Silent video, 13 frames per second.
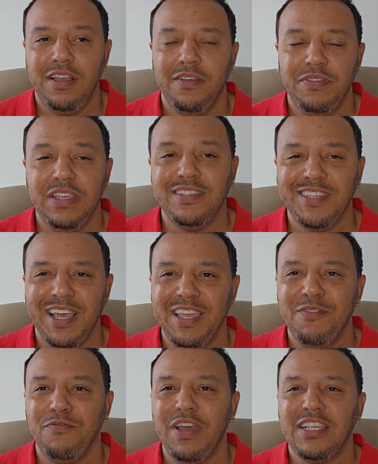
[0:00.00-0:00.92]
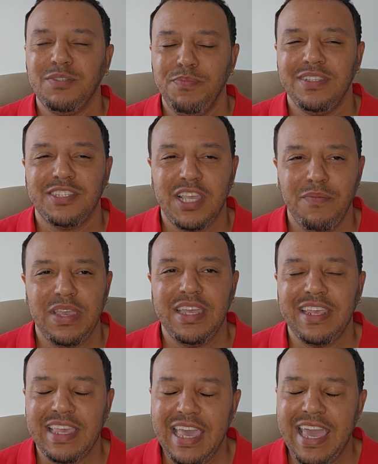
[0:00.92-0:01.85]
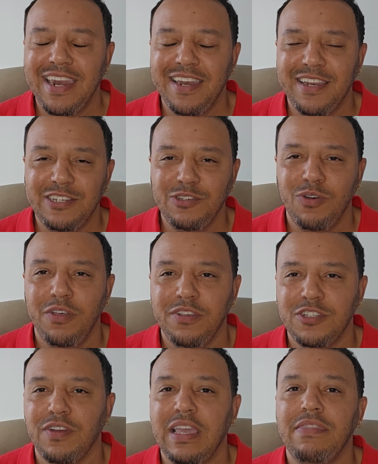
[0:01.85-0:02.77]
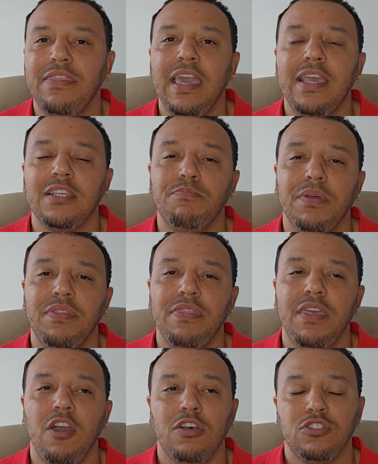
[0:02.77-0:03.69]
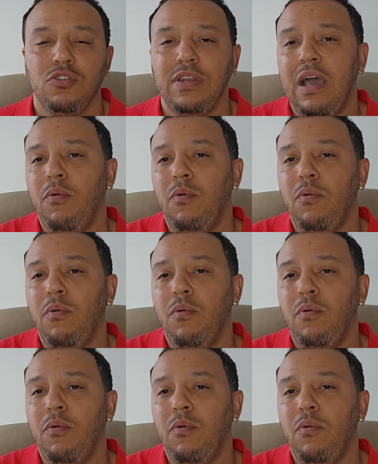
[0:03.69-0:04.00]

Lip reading: investments coming into Canada to do all these great things, but then they also now